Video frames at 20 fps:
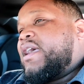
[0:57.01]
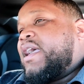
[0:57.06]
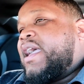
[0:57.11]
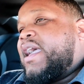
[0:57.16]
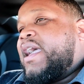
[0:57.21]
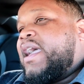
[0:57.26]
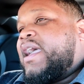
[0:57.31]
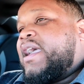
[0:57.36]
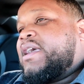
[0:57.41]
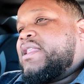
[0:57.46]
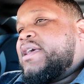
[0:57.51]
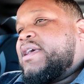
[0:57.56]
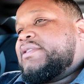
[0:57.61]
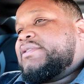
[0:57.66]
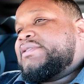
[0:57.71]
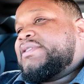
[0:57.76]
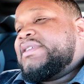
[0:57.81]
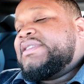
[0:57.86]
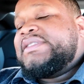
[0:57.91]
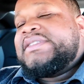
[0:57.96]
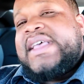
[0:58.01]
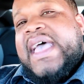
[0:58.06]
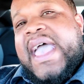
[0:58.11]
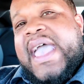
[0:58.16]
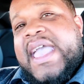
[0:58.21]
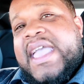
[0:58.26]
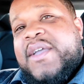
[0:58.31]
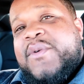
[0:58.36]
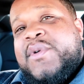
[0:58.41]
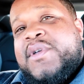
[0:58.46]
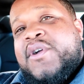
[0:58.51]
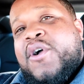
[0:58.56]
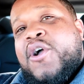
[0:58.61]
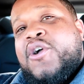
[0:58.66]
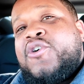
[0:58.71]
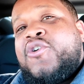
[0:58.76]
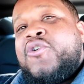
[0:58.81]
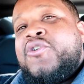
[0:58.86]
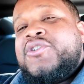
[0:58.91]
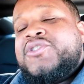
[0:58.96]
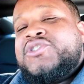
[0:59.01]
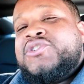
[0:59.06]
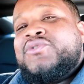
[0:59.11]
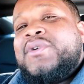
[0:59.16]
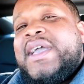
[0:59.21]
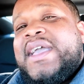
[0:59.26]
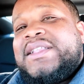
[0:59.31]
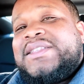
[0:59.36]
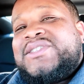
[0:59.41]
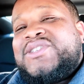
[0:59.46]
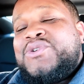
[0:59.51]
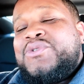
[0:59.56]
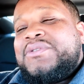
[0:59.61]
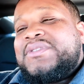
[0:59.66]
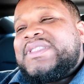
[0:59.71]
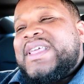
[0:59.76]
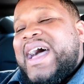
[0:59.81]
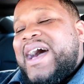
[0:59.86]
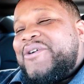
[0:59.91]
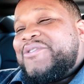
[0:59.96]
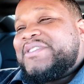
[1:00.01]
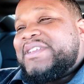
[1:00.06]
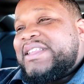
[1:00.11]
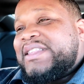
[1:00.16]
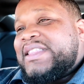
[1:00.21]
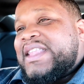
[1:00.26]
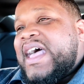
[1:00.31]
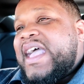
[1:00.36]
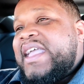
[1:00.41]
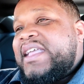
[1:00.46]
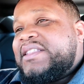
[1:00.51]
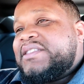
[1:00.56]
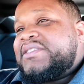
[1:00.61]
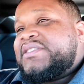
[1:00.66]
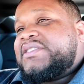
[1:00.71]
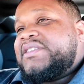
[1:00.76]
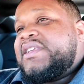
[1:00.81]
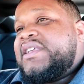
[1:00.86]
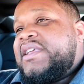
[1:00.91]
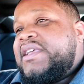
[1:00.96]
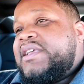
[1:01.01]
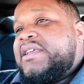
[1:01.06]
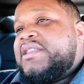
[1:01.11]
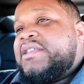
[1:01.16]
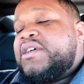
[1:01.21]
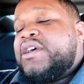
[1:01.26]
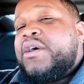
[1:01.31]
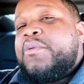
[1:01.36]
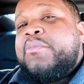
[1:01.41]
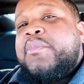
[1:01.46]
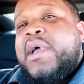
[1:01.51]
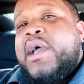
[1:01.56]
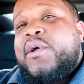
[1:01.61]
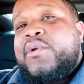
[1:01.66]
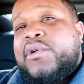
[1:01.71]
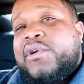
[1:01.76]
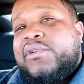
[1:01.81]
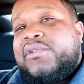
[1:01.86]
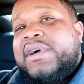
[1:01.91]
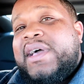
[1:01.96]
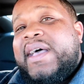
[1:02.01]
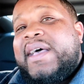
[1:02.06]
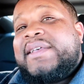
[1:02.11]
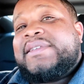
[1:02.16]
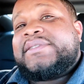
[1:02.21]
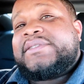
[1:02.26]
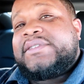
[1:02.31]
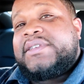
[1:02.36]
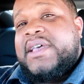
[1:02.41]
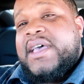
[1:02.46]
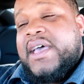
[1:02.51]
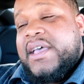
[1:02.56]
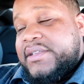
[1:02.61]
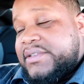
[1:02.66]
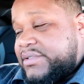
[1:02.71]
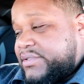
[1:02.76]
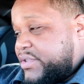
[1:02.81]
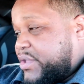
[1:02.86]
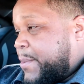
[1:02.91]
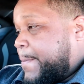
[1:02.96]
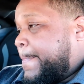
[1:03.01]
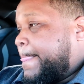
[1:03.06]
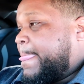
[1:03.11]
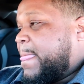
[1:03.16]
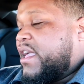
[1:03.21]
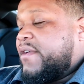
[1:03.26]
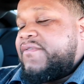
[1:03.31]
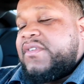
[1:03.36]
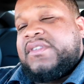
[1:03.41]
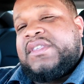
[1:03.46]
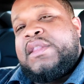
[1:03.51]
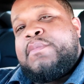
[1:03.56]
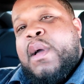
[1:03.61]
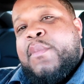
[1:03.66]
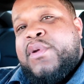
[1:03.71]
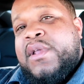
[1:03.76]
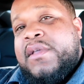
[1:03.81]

and today we are going to do a 2019 Camaro SS. If you've seen my